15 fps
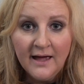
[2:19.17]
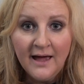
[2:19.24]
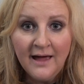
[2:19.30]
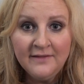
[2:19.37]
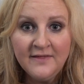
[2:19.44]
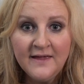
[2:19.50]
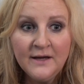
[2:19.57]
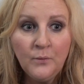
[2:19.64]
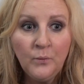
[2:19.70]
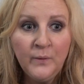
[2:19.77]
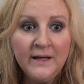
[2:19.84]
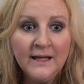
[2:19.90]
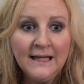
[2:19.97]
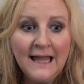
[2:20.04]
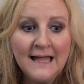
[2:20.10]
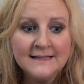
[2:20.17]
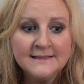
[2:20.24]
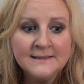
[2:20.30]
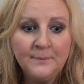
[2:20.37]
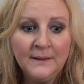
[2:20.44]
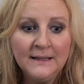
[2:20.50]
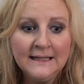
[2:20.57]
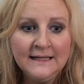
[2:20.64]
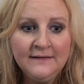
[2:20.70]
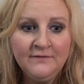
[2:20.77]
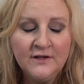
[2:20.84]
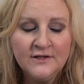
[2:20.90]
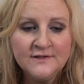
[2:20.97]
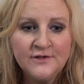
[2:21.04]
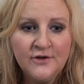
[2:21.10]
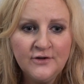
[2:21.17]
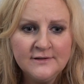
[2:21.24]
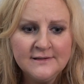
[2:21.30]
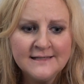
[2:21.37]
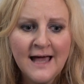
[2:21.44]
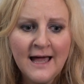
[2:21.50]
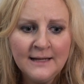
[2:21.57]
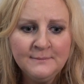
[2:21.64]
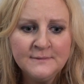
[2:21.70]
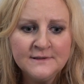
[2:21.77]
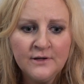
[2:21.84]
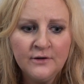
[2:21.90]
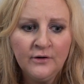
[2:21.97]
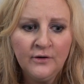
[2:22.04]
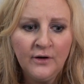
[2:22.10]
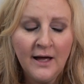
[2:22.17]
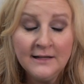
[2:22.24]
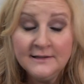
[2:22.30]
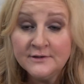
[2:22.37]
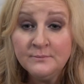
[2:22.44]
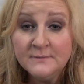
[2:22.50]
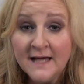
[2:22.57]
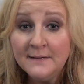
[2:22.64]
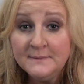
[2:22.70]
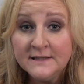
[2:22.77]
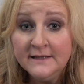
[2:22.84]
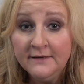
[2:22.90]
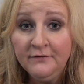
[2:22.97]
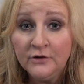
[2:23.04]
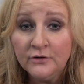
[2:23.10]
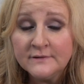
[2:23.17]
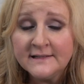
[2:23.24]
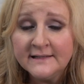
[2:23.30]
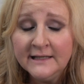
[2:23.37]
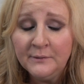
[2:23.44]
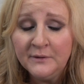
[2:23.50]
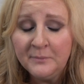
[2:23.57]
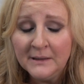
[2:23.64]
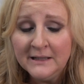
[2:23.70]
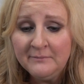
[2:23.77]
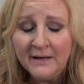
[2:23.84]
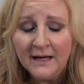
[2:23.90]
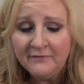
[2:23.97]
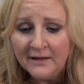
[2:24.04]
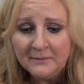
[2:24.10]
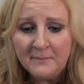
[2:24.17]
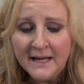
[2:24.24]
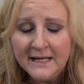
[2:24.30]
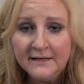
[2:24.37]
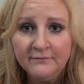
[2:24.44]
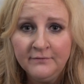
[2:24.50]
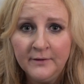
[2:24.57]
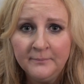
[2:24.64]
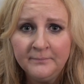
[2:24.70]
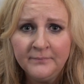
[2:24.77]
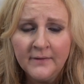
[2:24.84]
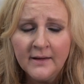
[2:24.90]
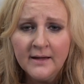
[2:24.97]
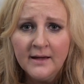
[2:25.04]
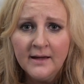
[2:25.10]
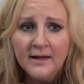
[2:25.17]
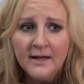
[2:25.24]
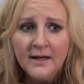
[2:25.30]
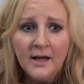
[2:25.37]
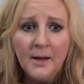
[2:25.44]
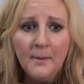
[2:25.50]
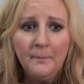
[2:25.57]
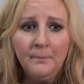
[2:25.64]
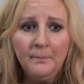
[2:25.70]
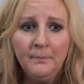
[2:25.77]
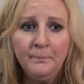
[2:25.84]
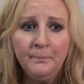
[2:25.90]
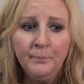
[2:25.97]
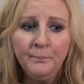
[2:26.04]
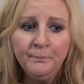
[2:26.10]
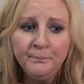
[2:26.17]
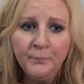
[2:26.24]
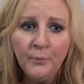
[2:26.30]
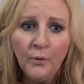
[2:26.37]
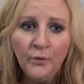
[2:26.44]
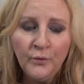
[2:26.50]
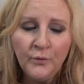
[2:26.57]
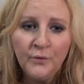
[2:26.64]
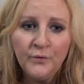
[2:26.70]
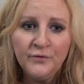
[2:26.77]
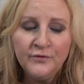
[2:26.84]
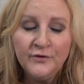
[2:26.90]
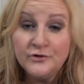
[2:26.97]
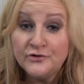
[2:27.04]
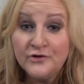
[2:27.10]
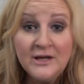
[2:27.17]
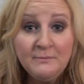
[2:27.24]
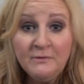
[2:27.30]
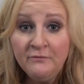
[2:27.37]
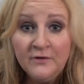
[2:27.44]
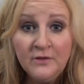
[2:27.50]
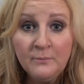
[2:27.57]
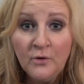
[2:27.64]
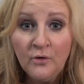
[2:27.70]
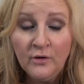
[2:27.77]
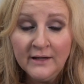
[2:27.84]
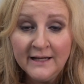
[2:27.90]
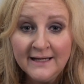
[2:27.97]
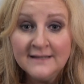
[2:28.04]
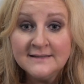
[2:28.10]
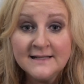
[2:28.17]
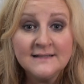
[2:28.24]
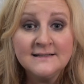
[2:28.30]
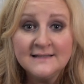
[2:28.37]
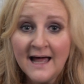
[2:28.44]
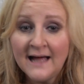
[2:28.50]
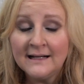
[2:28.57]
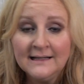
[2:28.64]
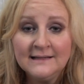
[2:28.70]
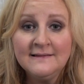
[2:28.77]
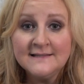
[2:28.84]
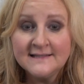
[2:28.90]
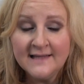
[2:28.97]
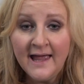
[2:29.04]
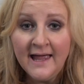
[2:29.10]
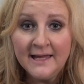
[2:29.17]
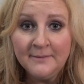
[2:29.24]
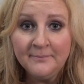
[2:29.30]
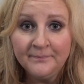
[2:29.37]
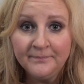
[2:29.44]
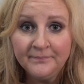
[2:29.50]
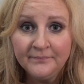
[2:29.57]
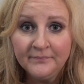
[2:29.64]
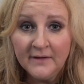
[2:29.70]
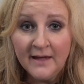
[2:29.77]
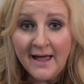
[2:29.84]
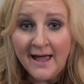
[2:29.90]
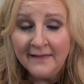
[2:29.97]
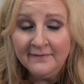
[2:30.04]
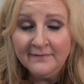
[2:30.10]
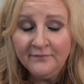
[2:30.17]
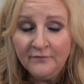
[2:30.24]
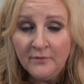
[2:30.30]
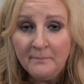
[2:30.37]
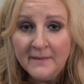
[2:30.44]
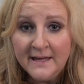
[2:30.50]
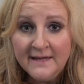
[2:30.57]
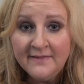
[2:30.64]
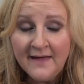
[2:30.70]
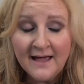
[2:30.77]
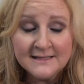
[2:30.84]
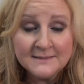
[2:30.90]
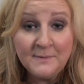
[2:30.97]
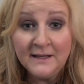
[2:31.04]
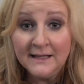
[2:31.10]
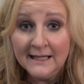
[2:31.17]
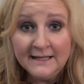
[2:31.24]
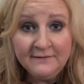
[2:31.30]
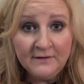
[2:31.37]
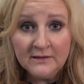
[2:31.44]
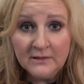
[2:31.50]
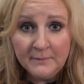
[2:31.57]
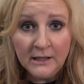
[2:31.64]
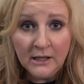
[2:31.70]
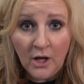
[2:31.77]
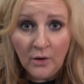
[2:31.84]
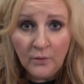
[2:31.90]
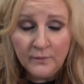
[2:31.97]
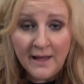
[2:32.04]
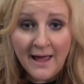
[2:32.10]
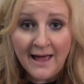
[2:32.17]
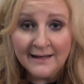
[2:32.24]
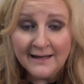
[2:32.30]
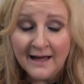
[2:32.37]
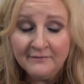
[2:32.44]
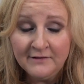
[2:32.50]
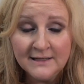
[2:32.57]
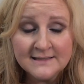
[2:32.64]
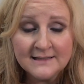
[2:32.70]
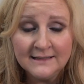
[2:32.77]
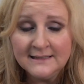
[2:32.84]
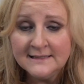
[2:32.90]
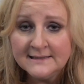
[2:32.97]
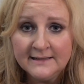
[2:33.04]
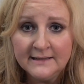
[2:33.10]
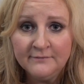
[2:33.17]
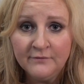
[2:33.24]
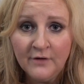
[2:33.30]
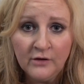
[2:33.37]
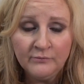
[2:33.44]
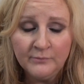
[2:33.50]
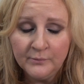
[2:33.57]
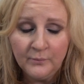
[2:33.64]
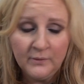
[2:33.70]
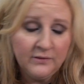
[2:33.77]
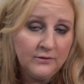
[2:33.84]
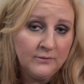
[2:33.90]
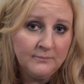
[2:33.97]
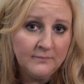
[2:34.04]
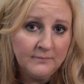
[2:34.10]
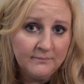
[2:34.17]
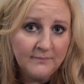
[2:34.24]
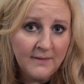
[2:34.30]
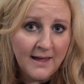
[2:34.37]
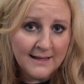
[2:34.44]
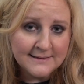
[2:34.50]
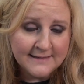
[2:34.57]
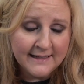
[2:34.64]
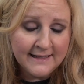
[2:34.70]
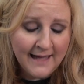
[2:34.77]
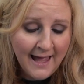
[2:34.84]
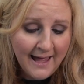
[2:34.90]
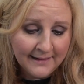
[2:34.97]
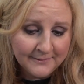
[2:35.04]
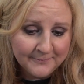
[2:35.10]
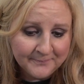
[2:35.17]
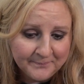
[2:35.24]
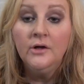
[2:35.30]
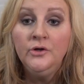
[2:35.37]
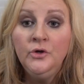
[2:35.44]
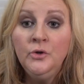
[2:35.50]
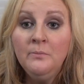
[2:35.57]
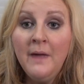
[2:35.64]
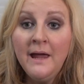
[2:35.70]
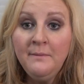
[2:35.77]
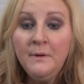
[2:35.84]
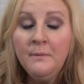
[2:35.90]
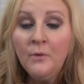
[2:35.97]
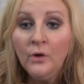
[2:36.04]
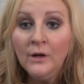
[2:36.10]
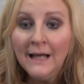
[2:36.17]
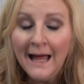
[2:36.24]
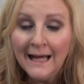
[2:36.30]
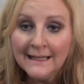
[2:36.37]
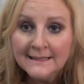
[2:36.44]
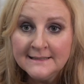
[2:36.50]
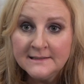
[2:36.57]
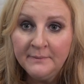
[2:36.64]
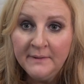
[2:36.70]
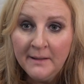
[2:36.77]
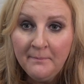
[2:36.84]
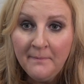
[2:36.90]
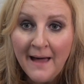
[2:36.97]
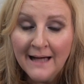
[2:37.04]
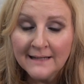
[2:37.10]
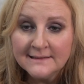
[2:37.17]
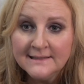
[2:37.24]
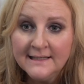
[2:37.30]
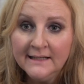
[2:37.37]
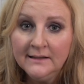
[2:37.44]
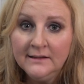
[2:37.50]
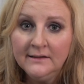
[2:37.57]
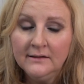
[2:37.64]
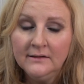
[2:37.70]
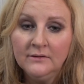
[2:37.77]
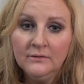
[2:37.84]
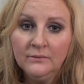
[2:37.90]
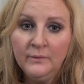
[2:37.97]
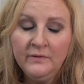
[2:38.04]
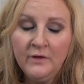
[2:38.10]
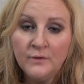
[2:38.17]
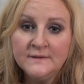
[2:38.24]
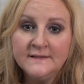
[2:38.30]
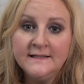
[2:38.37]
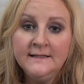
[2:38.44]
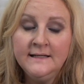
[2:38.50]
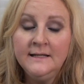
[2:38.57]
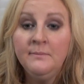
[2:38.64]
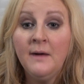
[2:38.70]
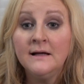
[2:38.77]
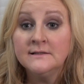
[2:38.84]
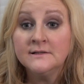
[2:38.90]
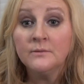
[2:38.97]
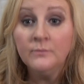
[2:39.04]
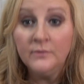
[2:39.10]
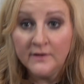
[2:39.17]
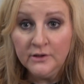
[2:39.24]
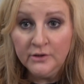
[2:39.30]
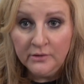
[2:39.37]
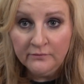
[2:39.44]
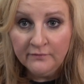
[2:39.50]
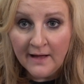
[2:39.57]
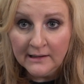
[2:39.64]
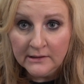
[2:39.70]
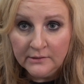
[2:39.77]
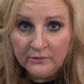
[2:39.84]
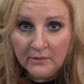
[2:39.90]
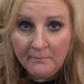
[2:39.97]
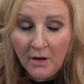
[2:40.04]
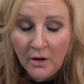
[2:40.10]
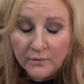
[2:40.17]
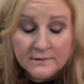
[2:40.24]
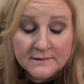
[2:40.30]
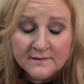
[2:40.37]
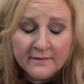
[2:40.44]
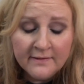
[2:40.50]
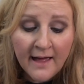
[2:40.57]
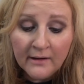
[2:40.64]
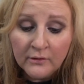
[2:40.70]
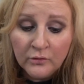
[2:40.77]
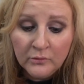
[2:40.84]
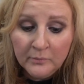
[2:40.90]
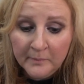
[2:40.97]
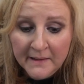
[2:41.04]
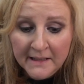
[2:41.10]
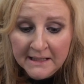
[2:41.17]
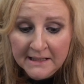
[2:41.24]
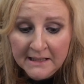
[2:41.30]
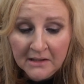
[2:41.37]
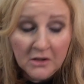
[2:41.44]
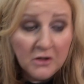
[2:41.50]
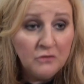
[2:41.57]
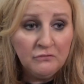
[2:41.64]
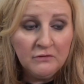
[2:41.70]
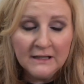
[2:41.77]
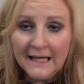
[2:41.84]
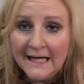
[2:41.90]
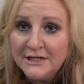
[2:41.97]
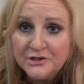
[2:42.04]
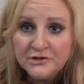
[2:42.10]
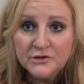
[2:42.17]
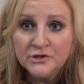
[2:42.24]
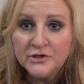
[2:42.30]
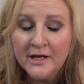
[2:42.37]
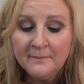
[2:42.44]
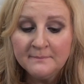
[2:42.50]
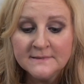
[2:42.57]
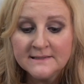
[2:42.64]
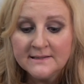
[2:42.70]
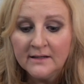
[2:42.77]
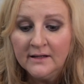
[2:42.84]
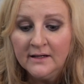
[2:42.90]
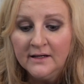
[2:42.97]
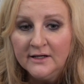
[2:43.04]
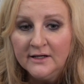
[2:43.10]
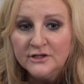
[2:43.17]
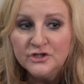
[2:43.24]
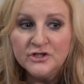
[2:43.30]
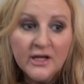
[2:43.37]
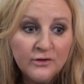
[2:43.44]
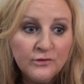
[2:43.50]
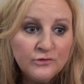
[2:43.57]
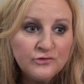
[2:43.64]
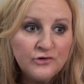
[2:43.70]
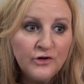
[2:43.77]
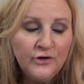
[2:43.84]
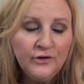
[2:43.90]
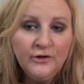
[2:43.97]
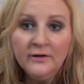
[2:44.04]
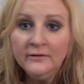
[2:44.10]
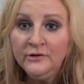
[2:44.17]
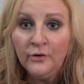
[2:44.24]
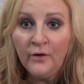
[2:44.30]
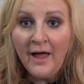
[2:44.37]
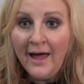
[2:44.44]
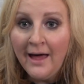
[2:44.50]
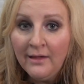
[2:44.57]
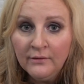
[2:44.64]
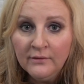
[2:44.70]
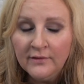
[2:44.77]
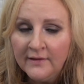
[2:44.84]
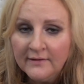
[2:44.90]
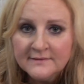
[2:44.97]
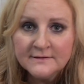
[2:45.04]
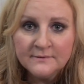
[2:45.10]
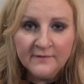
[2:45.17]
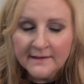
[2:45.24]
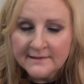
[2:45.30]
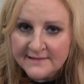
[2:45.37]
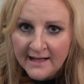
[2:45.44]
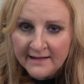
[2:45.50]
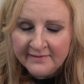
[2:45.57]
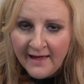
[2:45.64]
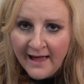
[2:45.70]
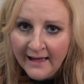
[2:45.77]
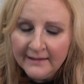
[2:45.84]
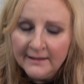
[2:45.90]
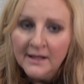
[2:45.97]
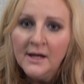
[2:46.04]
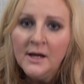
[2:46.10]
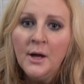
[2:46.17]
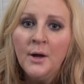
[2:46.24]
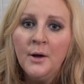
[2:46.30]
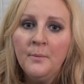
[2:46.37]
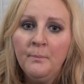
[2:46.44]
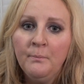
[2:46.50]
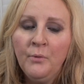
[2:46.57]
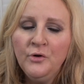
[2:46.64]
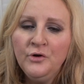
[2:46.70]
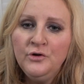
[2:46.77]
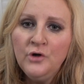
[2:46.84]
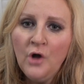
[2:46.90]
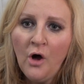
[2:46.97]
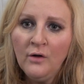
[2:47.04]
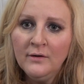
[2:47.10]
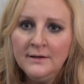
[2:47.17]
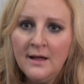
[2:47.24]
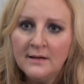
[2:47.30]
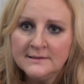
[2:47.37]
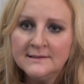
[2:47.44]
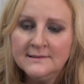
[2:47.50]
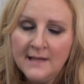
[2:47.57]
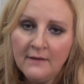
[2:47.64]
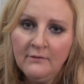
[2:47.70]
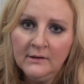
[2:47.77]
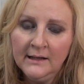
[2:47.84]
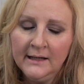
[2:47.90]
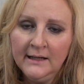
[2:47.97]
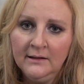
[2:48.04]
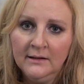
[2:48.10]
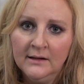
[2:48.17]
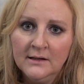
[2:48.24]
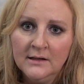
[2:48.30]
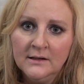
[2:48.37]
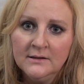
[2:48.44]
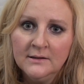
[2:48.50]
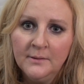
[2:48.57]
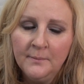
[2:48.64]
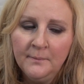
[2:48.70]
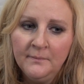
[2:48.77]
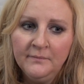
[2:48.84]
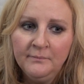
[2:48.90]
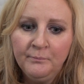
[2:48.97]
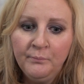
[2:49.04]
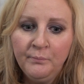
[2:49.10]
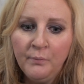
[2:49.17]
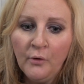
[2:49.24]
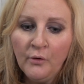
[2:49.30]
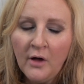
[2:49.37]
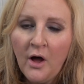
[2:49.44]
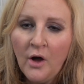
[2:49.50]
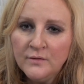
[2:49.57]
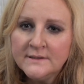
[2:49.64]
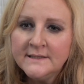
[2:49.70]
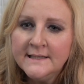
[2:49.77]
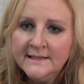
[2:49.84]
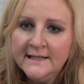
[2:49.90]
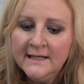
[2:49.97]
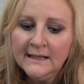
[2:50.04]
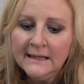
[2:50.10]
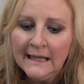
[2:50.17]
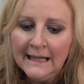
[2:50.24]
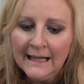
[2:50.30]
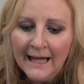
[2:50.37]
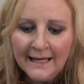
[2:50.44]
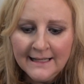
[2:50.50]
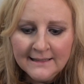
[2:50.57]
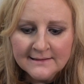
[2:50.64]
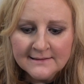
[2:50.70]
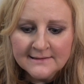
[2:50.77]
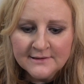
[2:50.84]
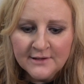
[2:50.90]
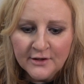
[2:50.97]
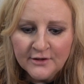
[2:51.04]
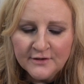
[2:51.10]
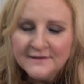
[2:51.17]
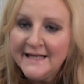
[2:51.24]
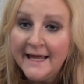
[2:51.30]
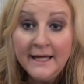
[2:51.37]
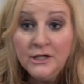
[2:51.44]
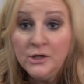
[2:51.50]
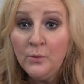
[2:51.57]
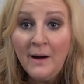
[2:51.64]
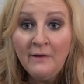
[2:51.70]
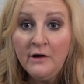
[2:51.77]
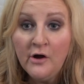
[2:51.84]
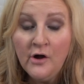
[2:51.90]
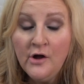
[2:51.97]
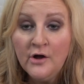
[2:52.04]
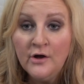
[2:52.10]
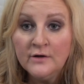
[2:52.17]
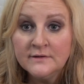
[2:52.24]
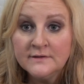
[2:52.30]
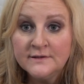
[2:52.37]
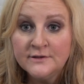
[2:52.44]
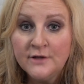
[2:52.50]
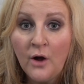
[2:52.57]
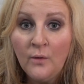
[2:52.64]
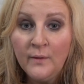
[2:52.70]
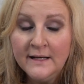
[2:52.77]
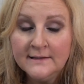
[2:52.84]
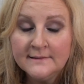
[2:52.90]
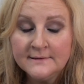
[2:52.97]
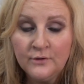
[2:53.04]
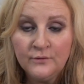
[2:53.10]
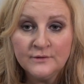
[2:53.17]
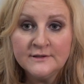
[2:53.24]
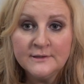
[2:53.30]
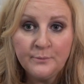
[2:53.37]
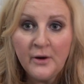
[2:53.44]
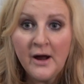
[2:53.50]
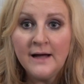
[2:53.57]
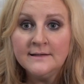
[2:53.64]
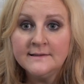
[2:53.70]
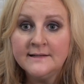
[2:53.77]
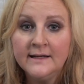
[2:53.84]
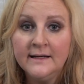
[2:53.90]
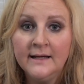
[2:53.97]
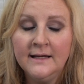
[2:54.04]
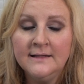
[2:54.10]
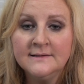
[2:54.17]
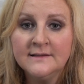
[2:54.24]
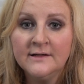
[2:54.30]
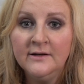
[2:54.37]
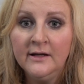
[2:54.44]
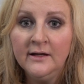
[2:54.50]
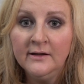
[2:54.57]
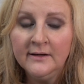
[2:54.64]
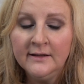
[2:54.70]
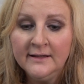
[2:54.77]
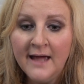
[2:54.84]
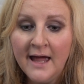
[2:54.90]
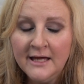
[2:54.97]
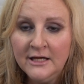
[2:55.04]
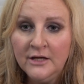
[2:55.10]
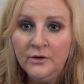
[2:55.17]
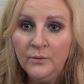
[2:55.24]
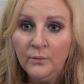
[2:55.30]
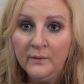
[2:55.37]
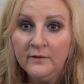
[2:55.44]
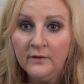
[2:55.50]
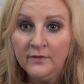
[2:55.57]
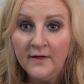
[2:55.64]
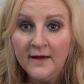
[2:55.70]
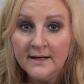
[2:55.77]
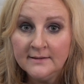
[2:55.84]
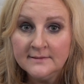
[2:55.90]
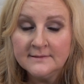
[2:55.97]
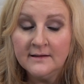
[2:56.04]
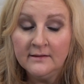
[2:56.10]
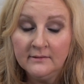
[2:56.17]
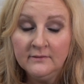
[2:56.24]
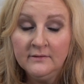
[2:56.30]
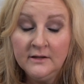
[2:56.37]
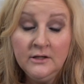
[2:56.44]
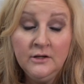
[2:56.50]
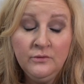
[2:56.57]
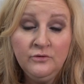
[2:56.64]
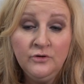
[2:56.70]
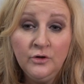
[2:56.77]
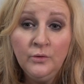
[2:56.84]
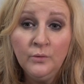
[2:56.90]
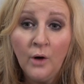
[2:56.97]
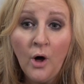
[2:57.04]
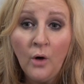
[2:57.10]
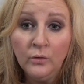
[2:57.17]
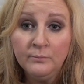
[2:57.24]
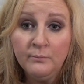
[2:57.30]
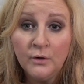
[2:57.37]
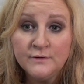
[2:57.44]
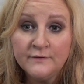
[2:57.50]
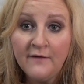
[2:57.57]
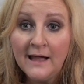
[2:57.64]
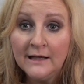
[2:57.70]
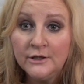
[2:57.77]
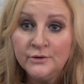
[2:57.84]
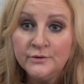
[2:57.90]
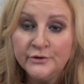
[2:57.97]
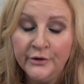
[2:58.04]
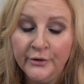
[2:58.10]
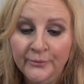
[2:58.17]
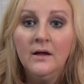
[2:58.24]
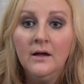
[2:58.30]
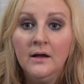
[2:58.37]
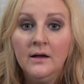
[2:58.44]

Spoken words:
I think we are led to believe that certain types are, and some types are difficult to deal with, believe me, I've had many of them. But the treatment for them all is exactly the same. And for me, that has been leaving them alone and having as least involvement with them as I can. You may be more likely to be impacted with OCD by something you value the most. So that could be relationships, children, your health, things like that, but not necessarily. But OCD likes to hit you where it hurts. So it's unsurprising it's gonna get you with the things that you do hold most value to.